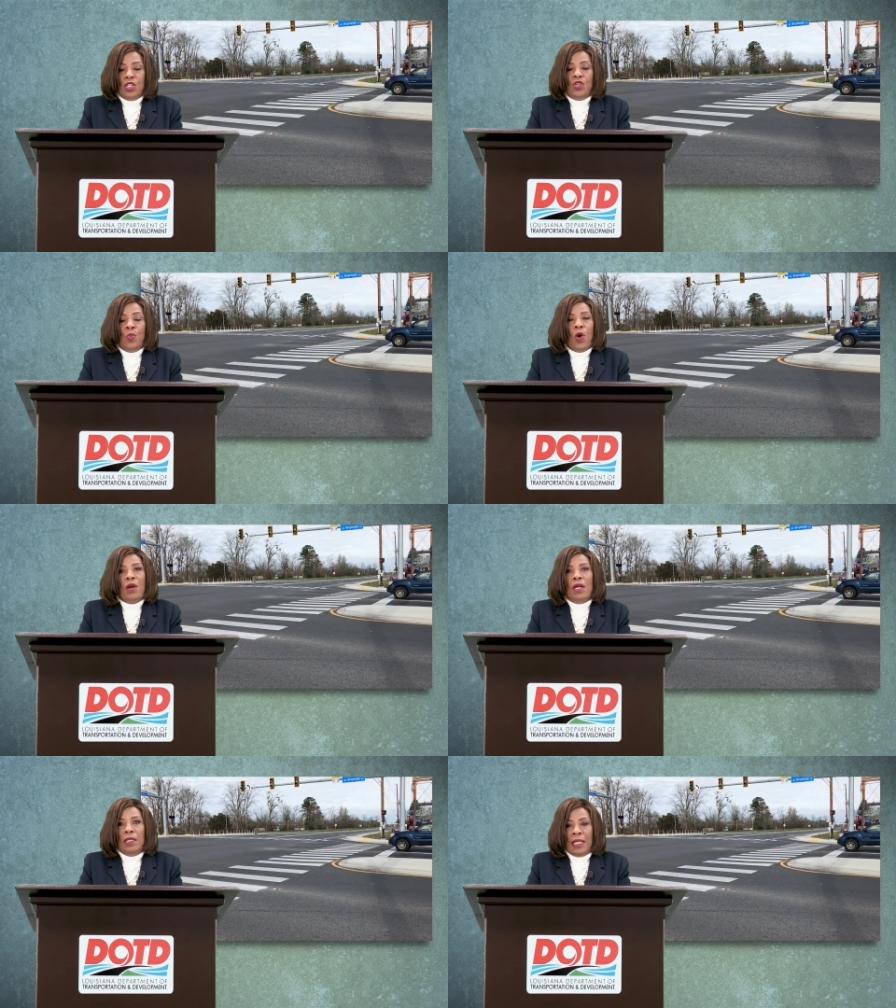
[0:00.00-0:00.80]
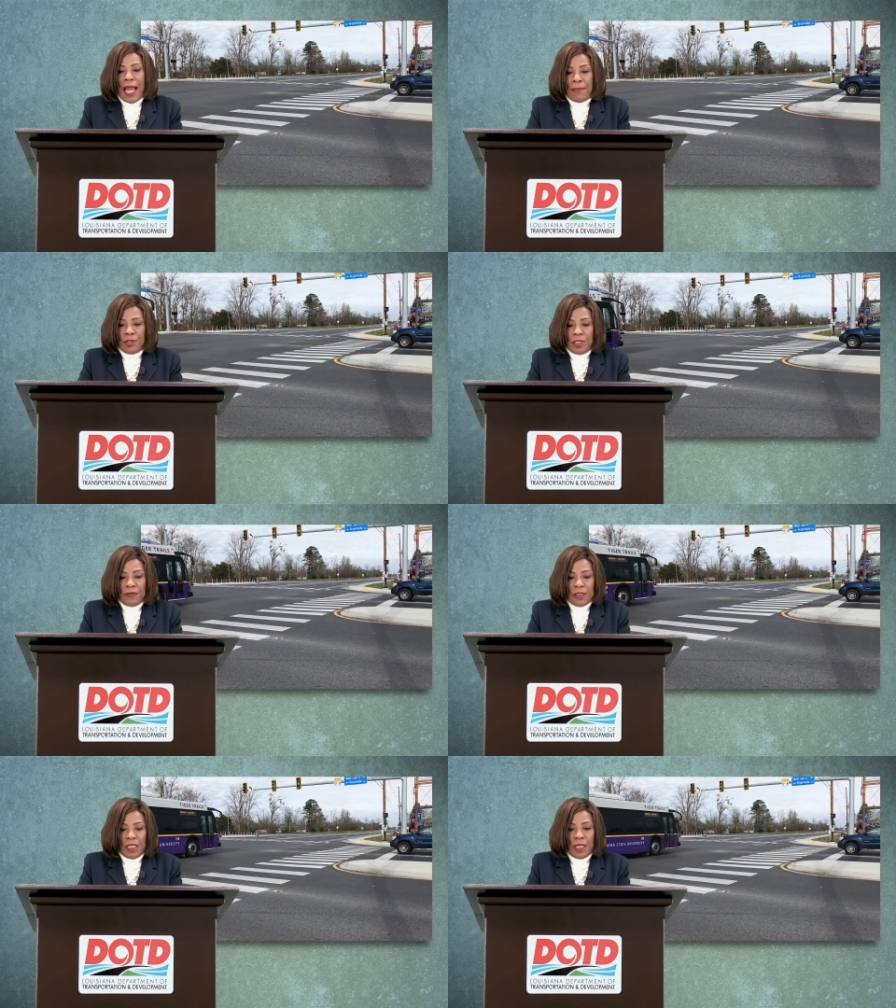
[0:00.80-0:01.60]
to work
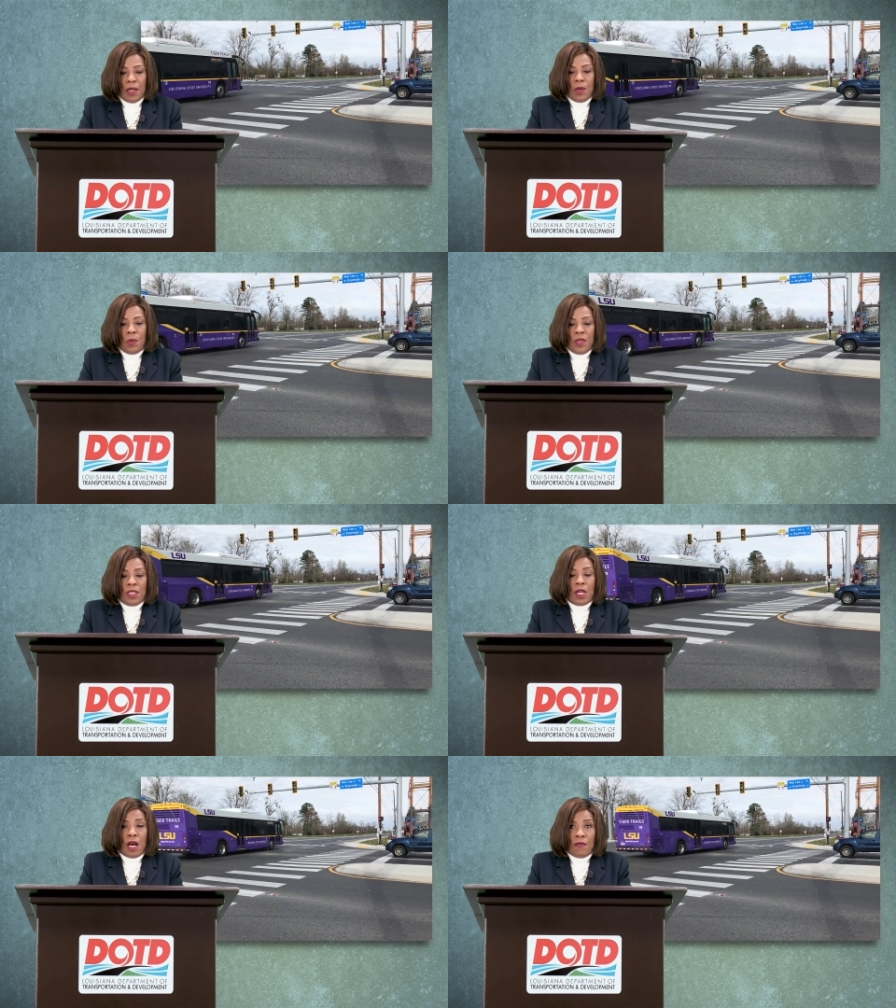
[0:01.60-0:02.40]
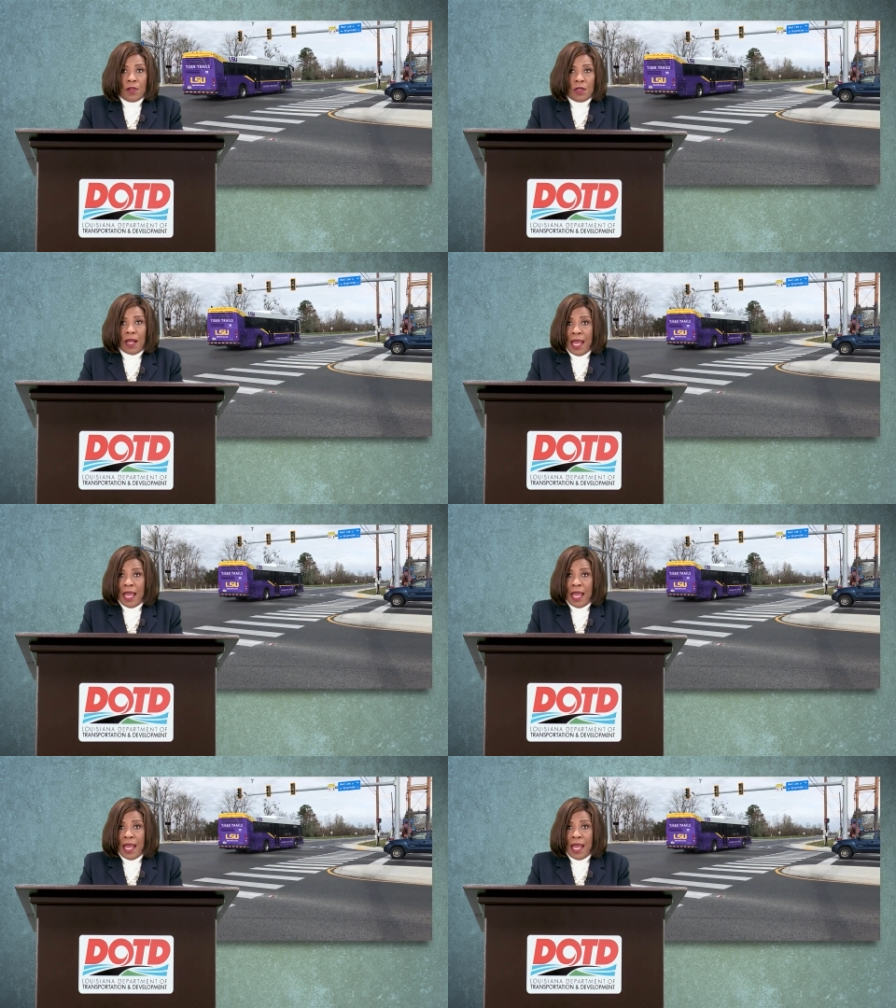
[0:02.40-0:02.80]
collaboratively with the governor